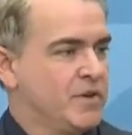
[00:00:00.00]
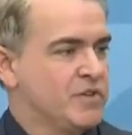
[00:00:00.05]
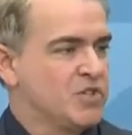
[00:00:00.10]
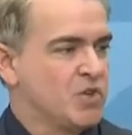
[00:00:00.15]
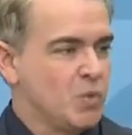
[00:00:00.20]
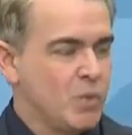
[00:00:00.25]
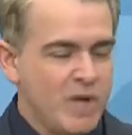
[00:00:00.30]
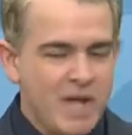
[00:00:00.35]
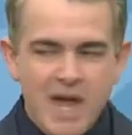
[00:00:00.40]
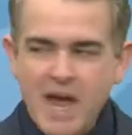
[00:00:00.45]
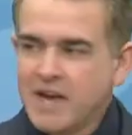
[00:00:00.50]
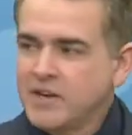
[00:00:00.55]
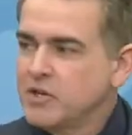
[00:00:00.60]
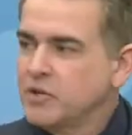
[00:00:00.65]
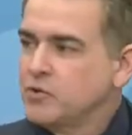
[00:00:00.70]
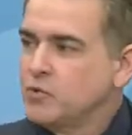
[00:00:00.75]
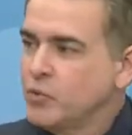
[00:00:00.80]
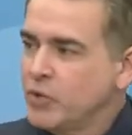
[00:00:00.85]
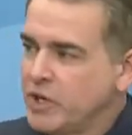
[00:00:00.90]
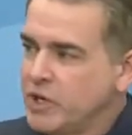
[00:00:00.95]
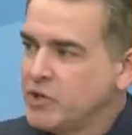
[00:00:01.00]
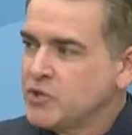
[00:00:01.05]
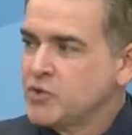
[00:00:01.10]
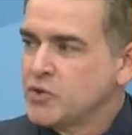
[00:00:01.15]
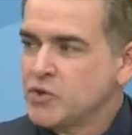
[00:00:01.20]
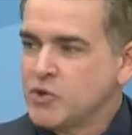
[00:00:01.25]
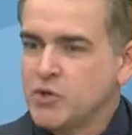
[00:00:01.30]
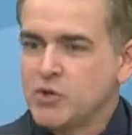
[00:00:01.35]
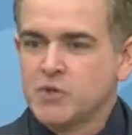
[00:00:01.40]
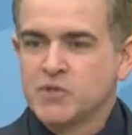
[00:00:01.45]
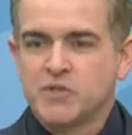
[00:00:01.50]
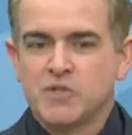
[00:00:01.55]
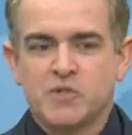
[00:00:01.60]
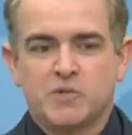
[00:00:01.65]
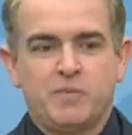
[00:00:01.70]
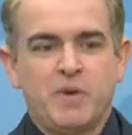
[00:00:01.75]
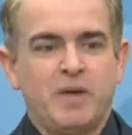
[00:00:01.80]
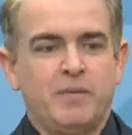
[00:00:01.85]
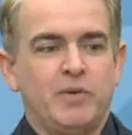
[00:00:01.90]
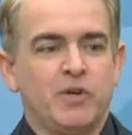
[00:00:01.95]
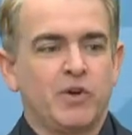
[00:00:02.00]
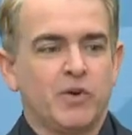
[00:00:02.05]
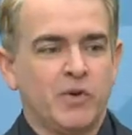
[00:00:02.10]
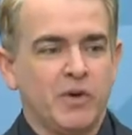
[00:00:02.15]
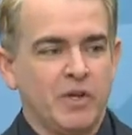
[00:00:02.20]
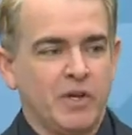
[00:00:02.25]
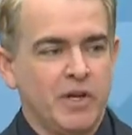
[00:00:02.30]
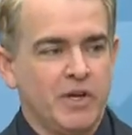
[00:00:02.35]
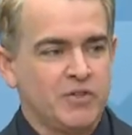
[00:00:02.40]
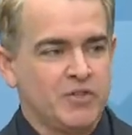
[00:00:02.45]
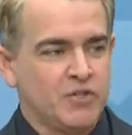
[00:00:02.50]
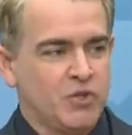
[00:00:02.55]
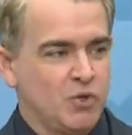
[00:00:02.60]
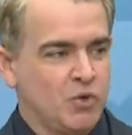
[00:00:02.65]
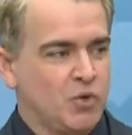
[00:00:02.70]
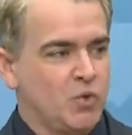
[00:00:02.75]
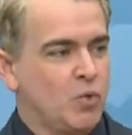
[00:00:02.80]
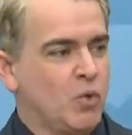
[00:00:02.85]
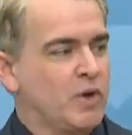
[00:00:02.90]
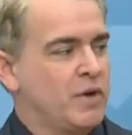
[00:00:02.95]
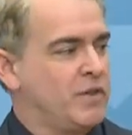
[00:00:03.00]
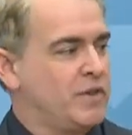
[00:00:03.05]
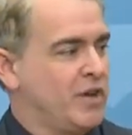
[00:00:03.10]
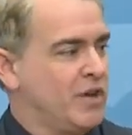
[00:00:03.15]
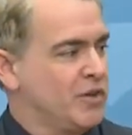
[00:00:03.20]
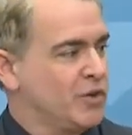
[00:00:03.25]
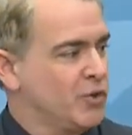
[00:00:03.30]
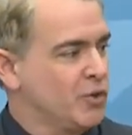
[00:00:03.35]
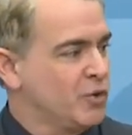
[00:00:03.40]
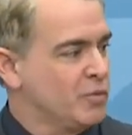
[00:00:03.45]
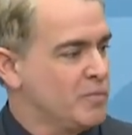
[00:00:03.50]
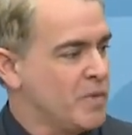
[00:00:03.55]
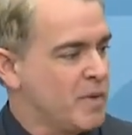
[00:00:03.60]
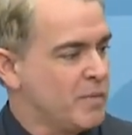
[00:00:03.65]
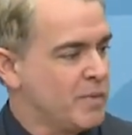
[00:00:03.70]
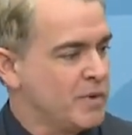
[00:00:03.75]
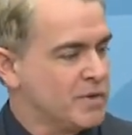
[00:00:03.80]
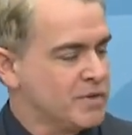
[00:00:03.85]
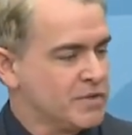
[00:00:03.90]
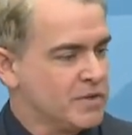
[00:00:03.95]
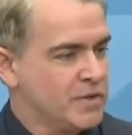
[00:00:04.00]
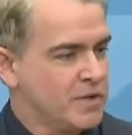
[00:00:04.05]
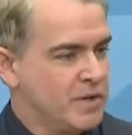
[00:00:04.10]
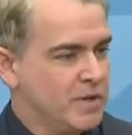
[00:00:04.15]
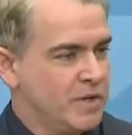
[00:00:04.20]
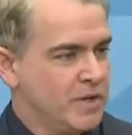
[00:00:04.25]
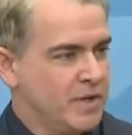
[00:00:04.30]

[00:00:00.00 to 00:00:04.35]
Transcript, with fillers: So we had to reintroduce this baby gorilla to one of the other group members.